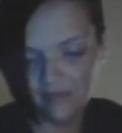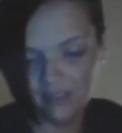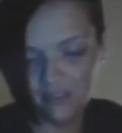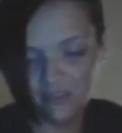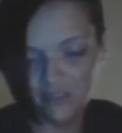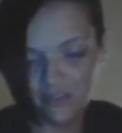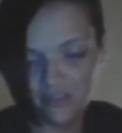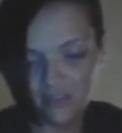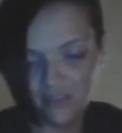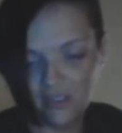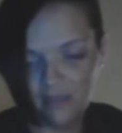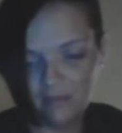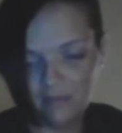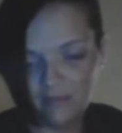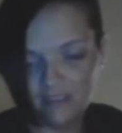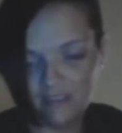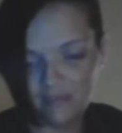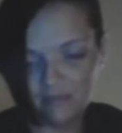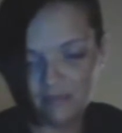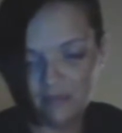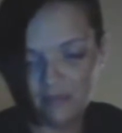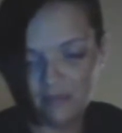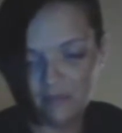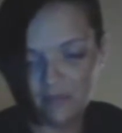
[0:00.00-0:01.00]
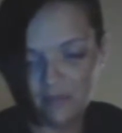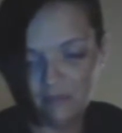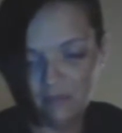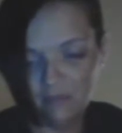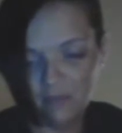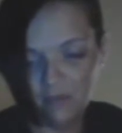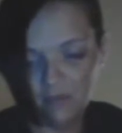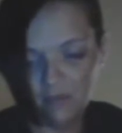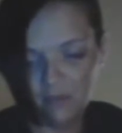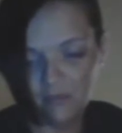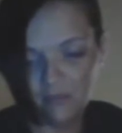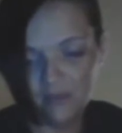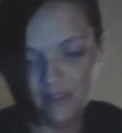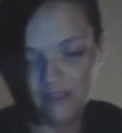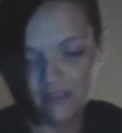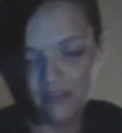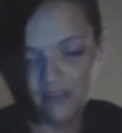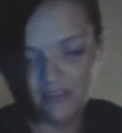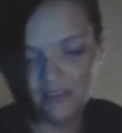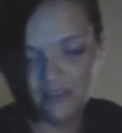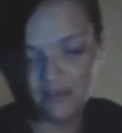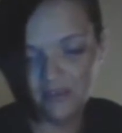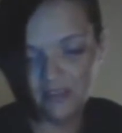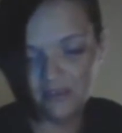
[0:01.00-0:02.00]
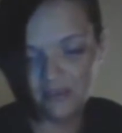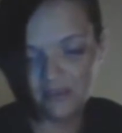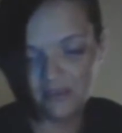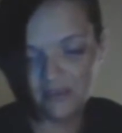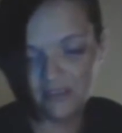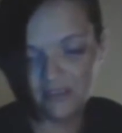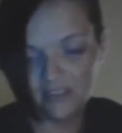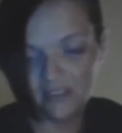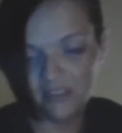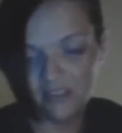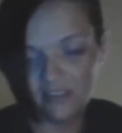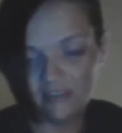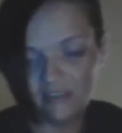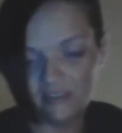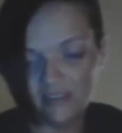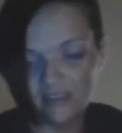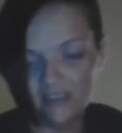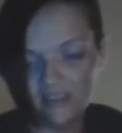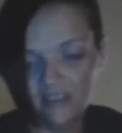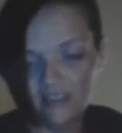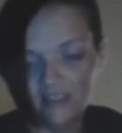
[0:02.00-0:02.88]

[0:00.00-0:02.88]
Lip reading: Trump is moving more quickly to exercise